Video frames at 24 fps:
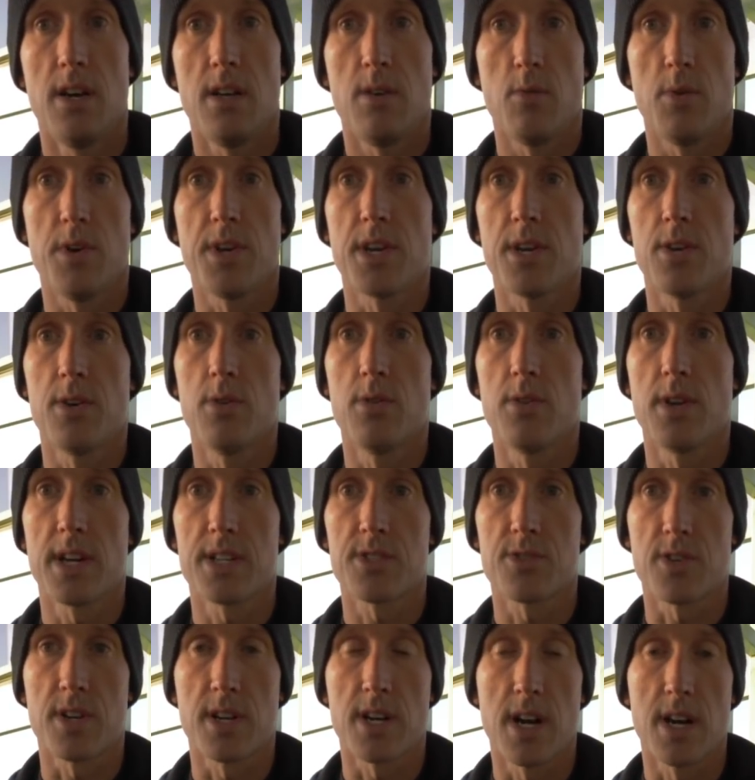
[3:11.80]
where you can hold
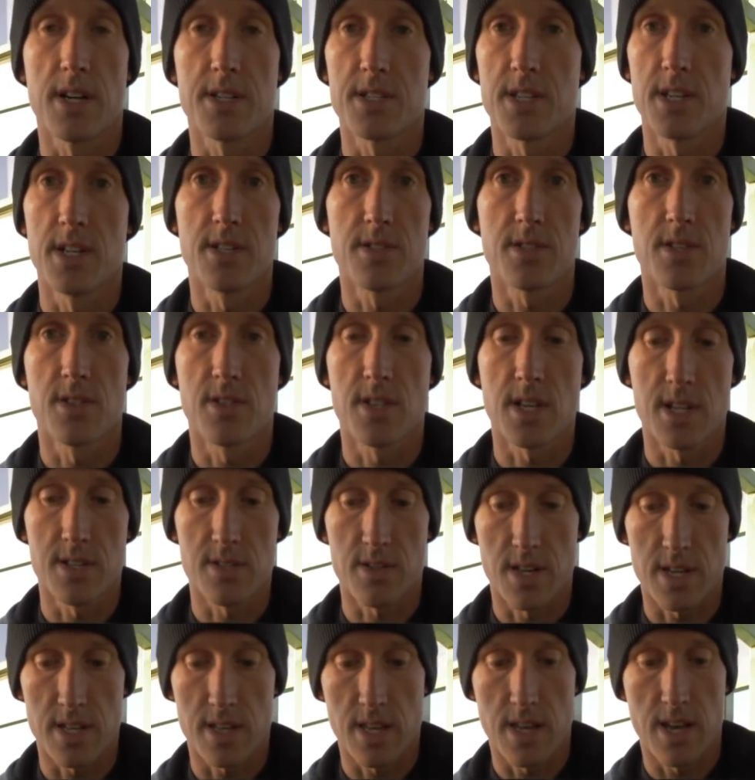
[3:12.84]
extra contents and
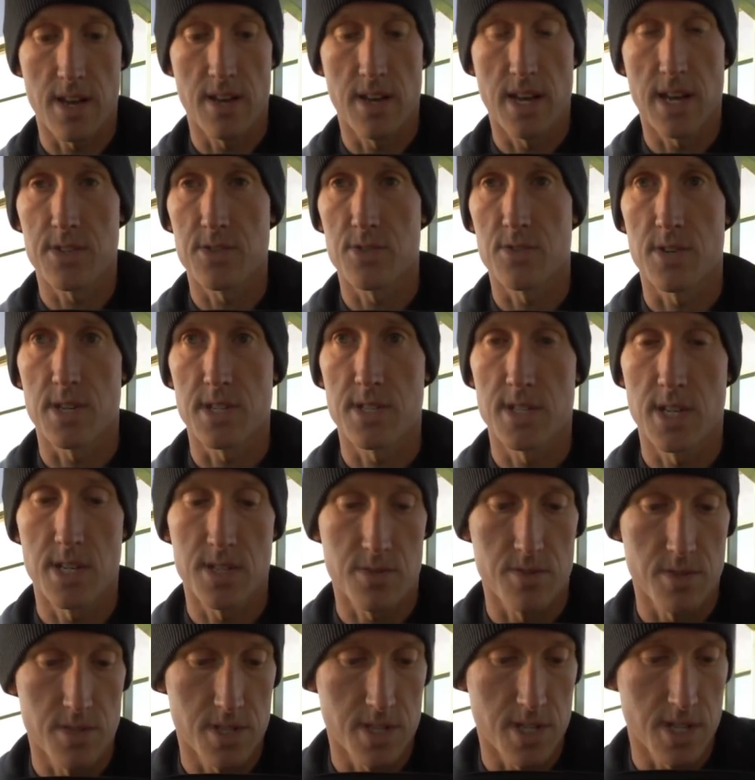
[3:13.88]
things like that, extra
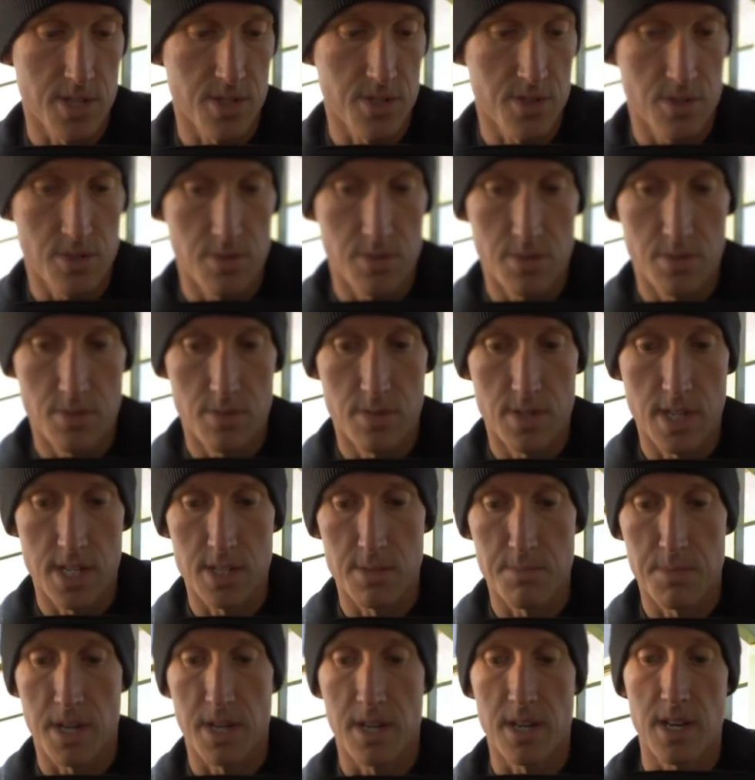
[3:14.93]
accessories that
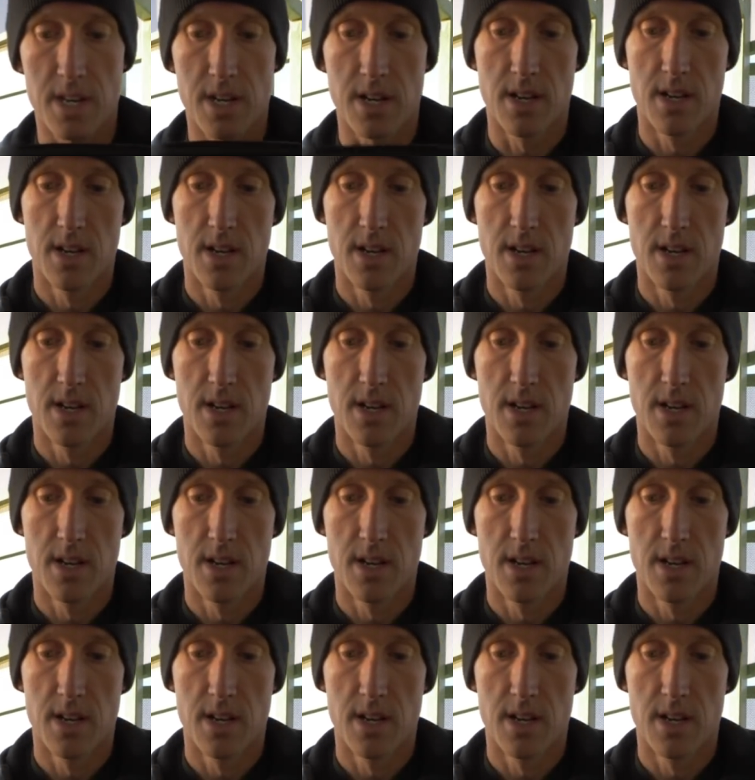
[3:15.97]
you might need.